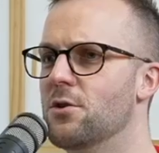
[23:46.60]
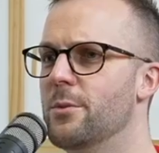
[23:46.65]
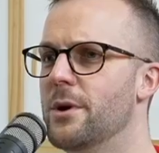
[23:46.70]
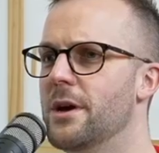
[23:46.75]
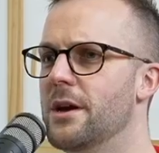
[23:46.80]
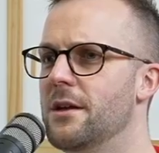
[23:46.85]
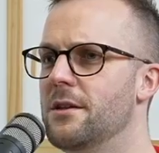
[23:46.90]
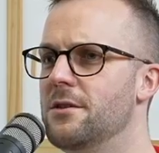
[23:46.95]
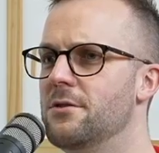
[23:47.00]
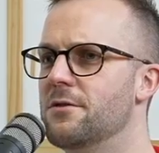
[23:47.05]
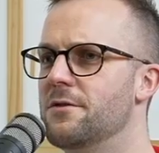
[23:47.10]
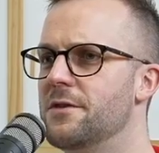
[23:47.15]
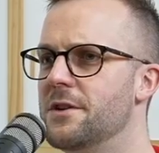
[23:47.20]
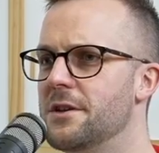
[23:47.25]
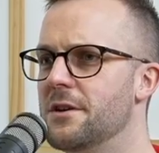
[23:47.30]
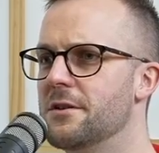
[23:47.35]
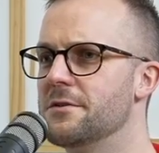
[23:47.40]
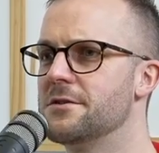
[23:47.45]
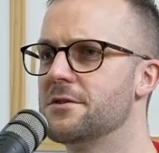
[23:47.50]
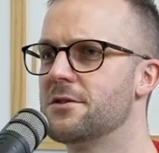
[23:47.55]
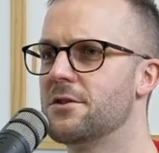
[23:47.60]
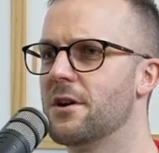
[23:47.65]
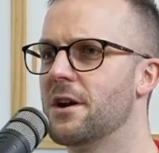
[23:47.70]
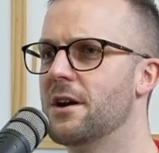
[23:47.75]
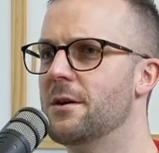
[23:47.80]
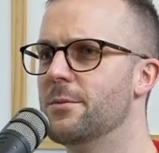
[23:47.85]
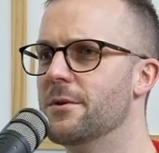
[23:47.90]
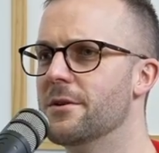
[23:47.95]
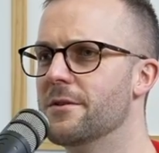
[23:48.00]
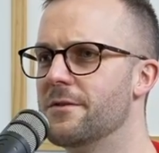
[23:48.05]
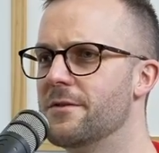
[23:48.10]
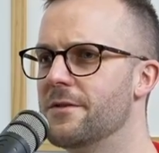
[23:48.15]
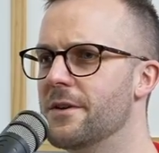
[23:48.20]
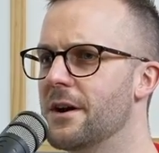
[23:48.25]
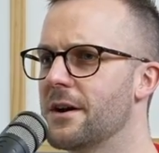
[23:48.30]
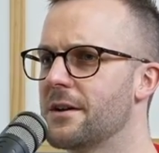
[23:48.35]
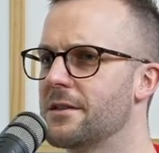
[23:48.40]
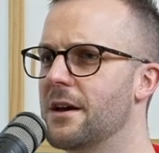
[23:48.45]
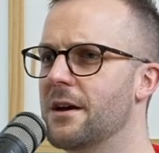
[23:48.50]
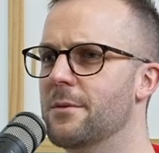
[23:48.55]
man, your videos are great, but
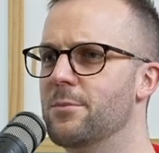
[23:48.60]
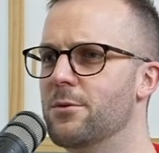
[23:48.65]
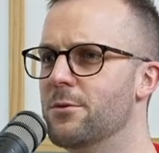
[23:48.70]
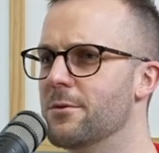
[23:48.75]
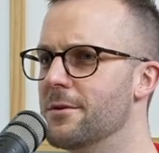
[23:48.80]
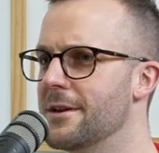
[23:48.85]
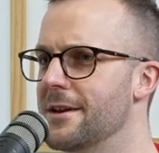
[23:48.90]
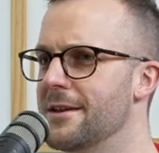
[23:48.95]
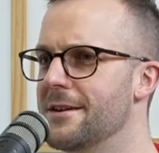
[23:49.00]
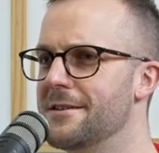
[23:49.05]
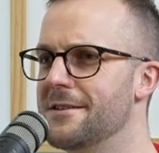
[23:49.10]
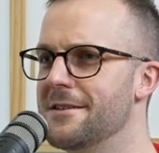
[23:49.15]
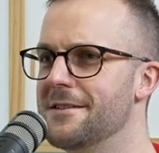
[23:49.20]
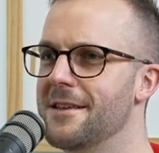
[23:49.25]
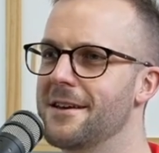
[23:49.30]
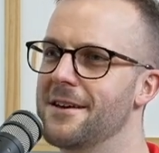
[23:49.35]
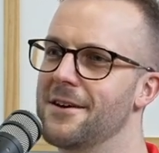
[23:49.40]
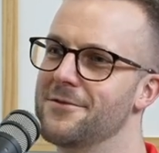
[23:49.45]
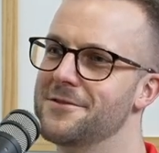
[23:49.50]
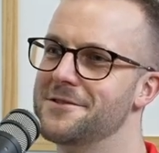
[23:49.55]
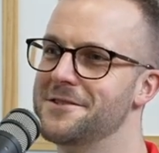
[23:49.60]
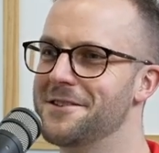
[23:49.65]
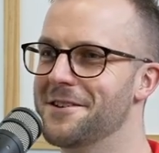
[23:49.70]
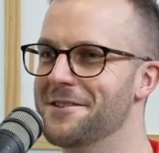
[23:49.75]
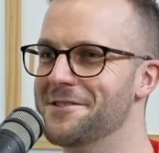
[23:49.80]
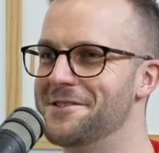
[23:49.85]
fuck, they're poorly edited. They obviously don't